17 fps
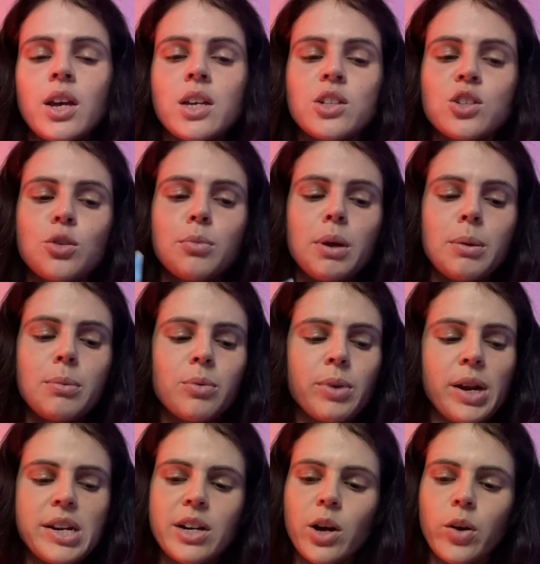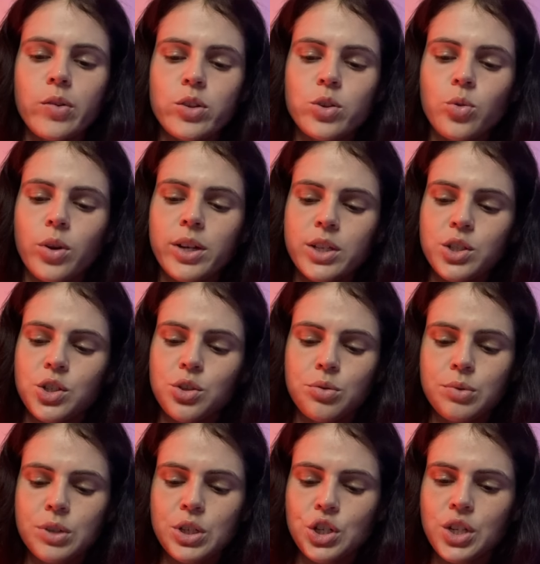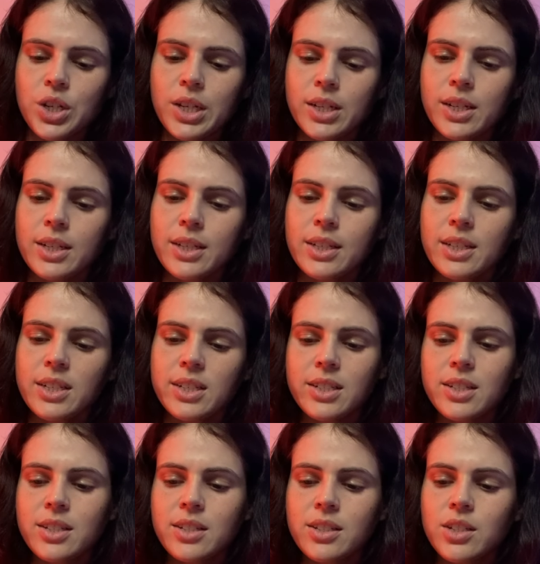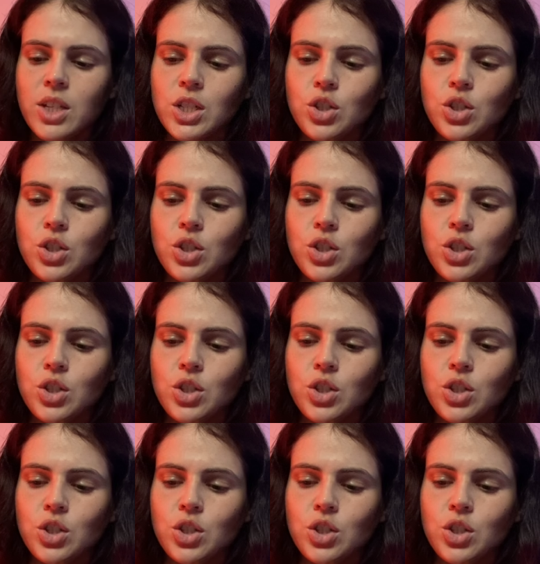So maybe right now your intuition is